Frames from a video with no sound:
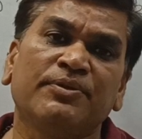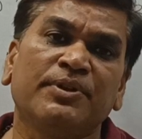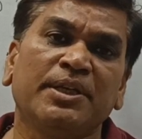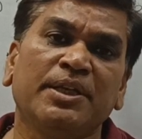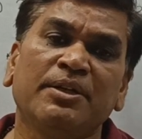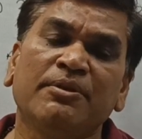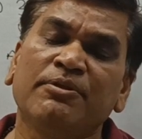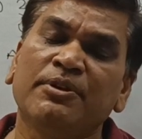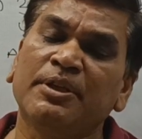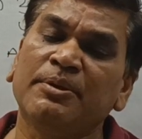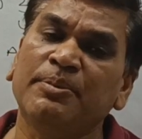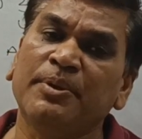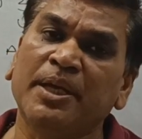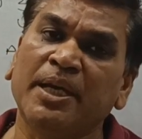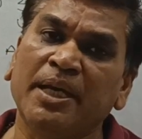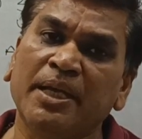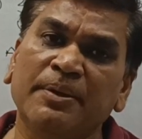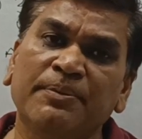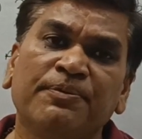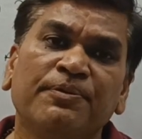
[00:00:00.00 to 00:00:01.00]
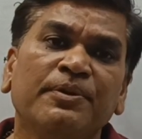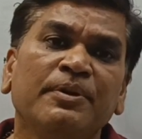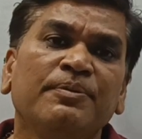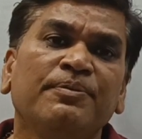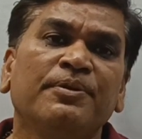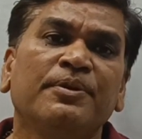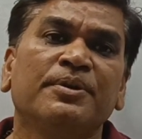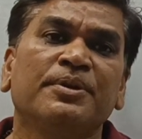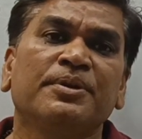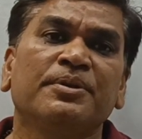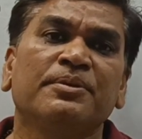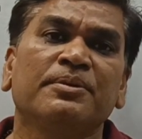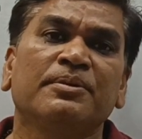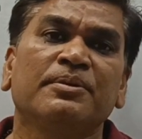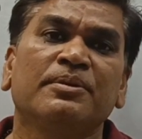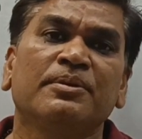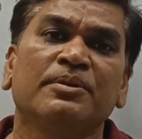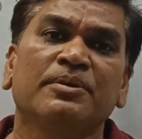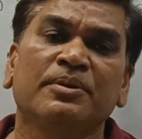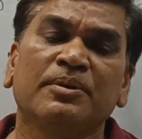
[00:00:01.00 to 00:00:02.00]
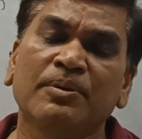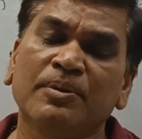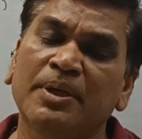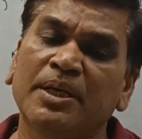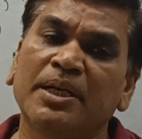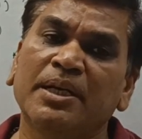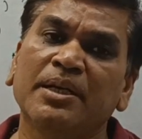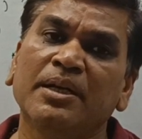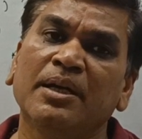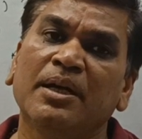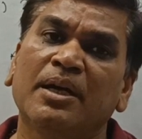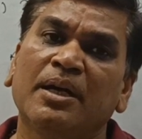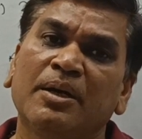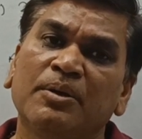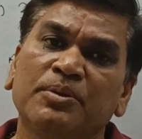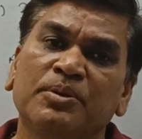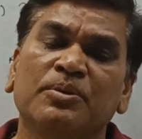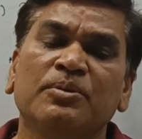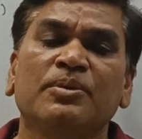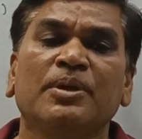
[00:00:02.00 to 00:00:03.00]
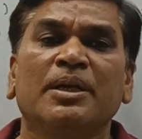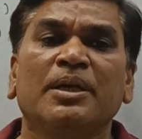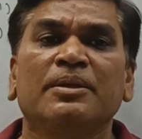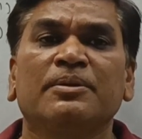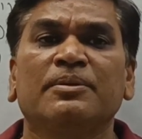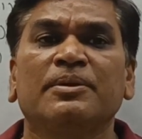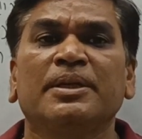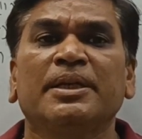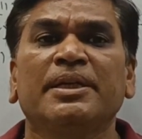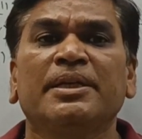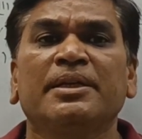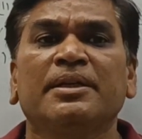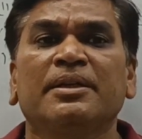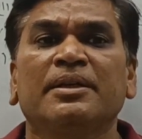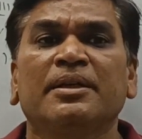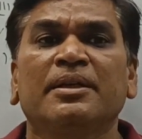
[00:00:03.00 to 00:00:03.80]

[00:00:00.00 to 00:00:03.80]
video will be helpful for you to learn how to calculate